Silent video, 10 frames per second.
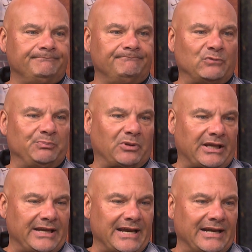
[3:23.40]
We
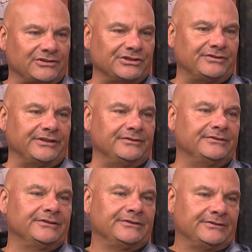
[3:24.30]
play actioned
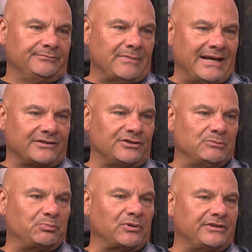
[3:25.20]
it,
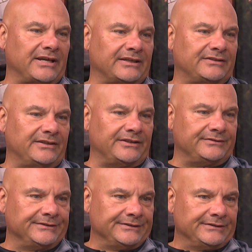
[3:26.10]
maximum protected
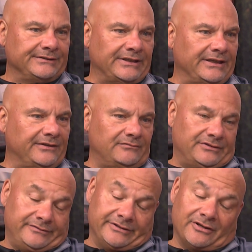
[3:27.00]
it,
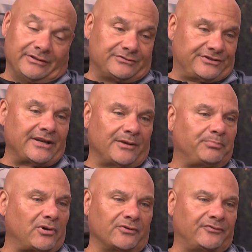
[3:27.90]
and, it set
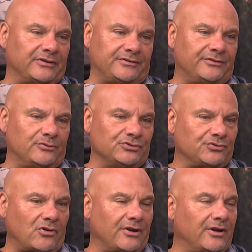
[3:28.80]
up perfect. You couldn't
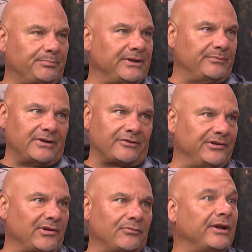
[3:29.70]
draw it up any better. He
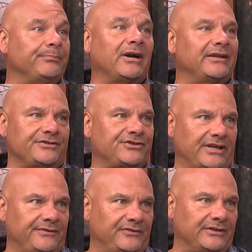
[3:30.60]
ran right by the
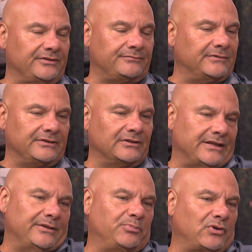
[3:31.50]
safety, and
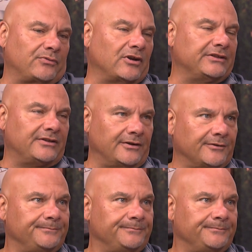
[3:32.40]
Lenny put it right there.